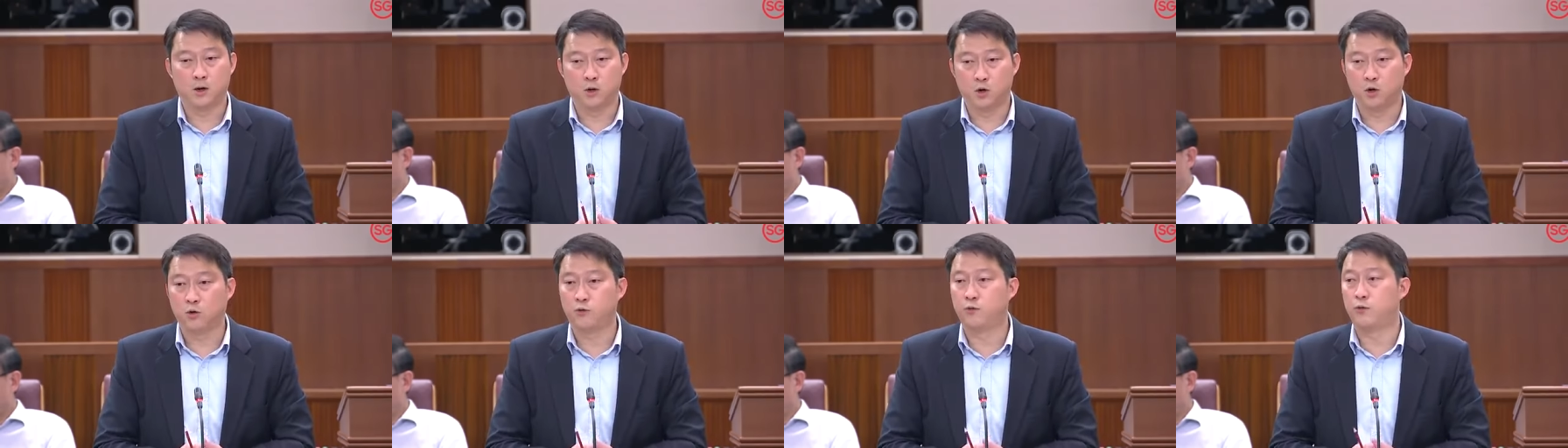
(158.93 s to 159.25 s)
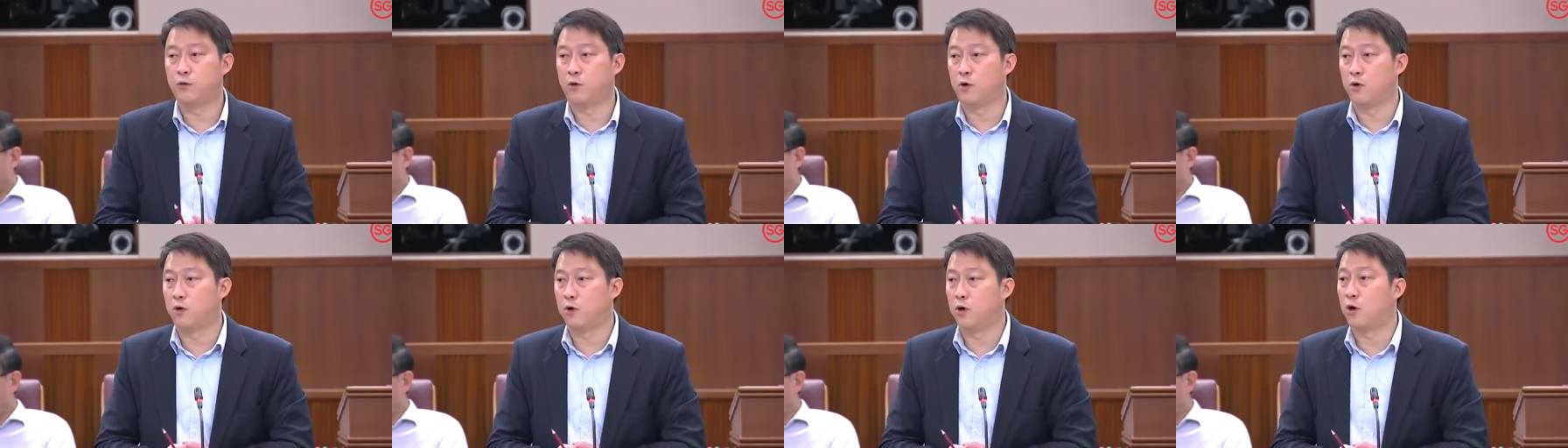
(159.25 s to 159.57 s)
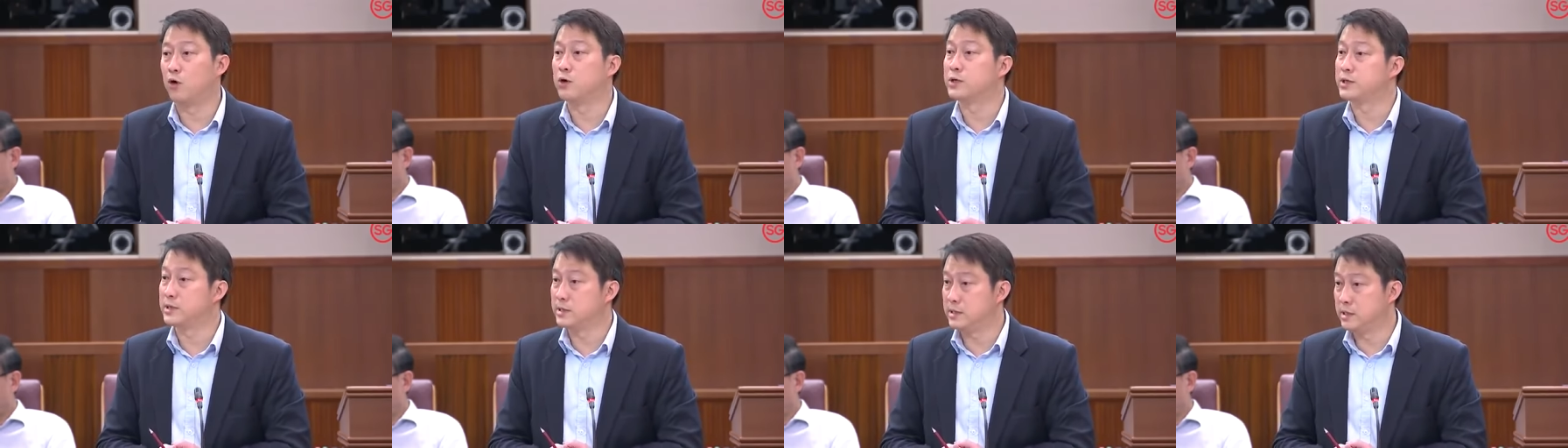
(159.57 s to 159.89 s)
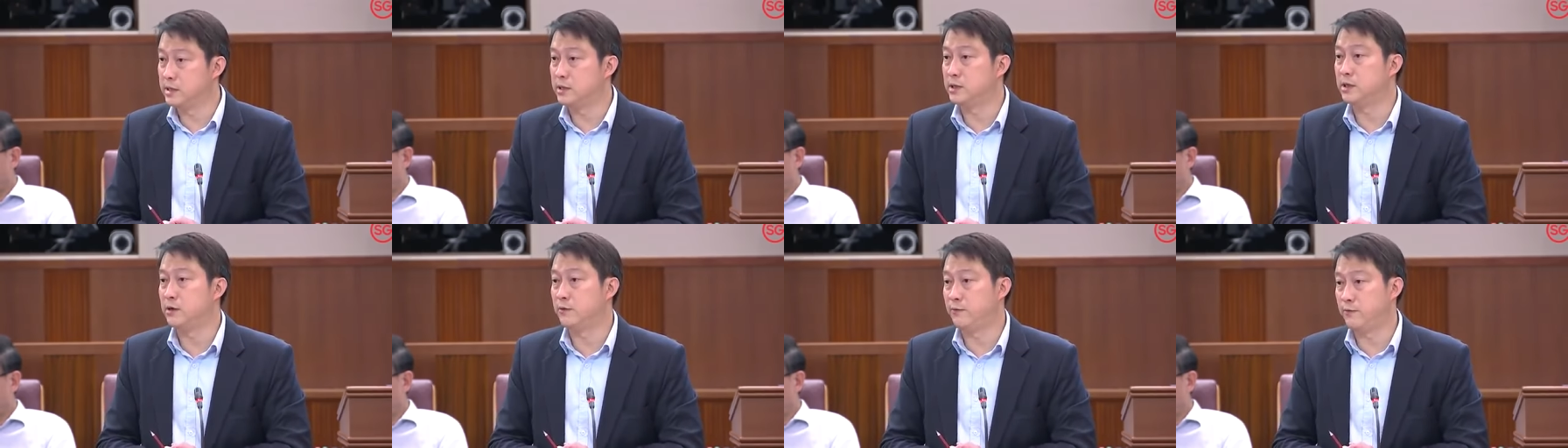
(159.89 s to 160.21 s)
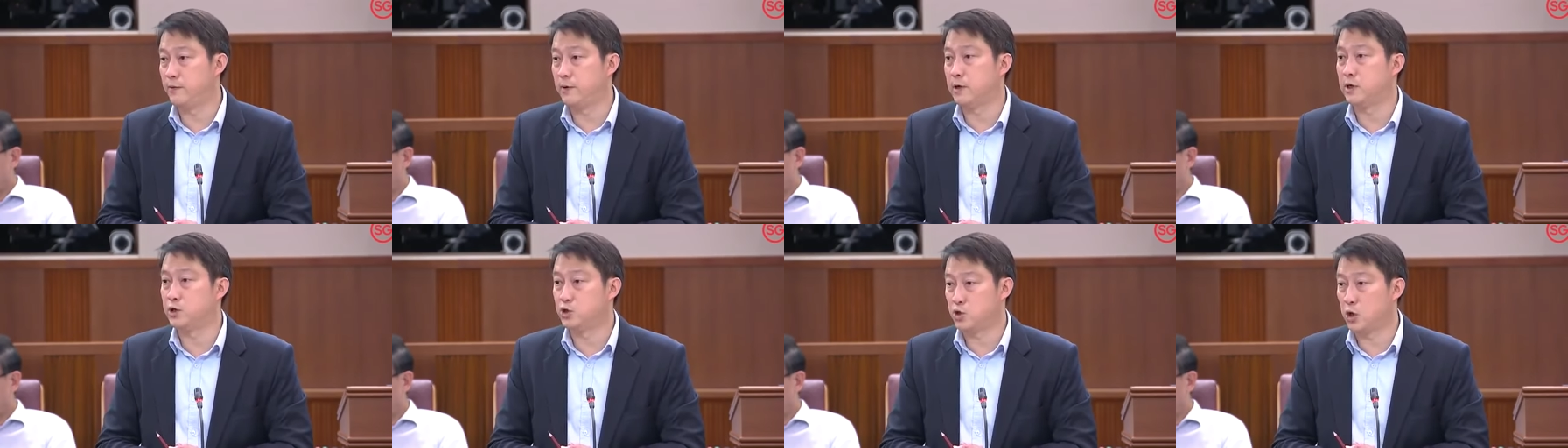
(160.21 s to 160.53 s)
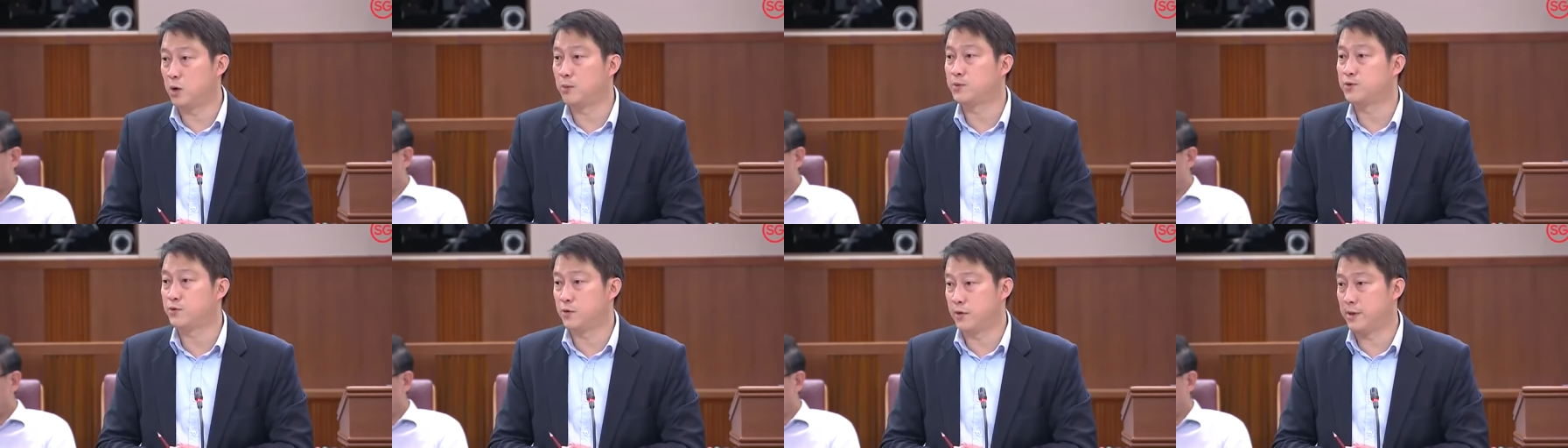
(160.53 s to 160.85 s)
look for alternative uh,
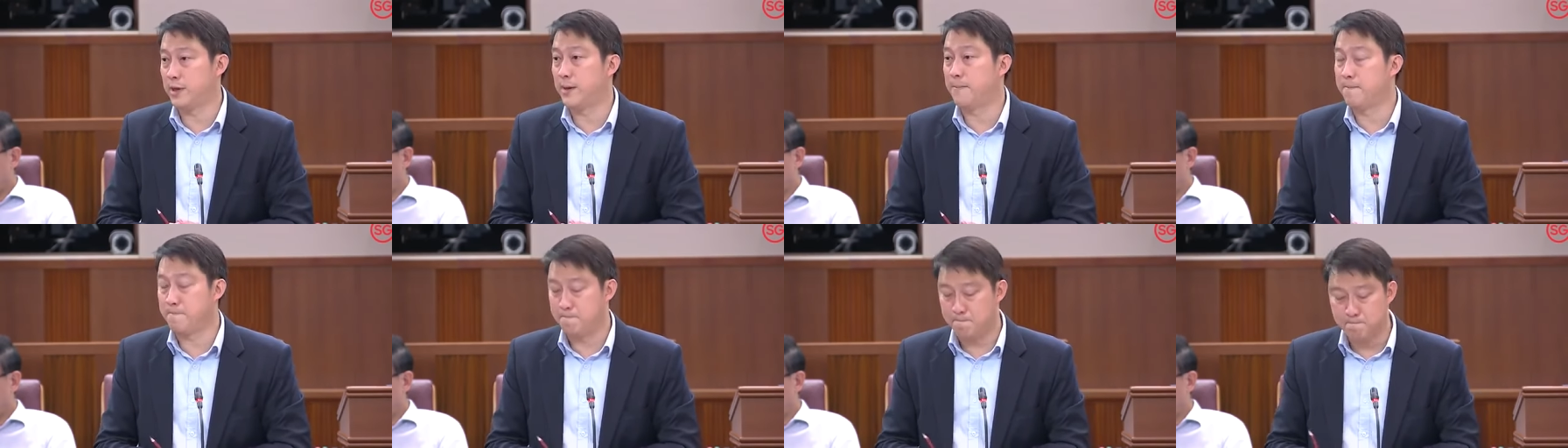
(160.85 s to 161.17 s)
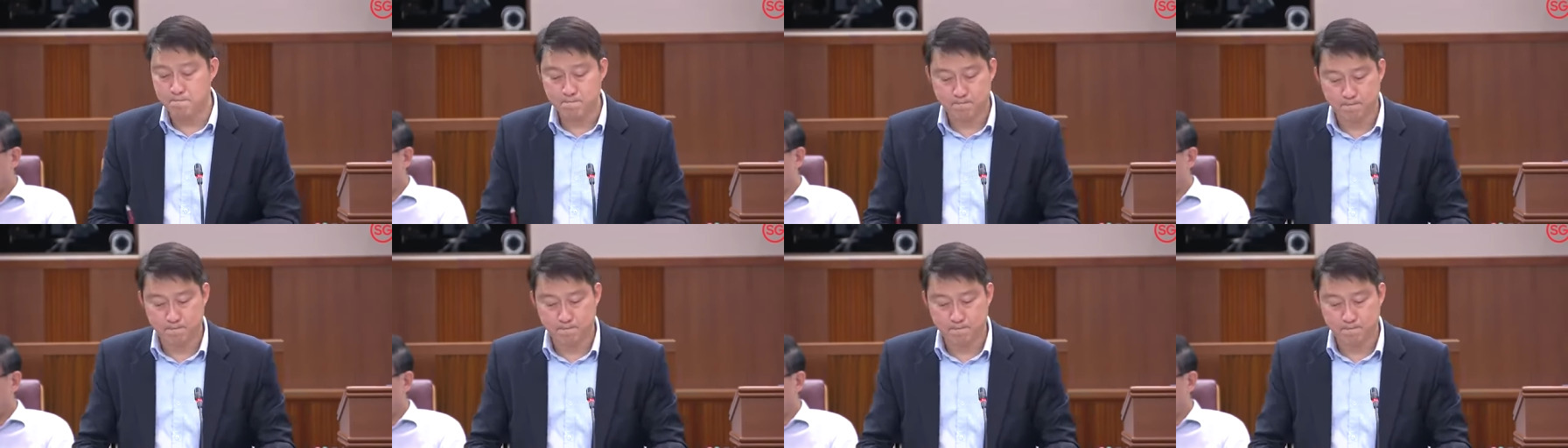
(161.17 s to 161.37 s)
jobs for them.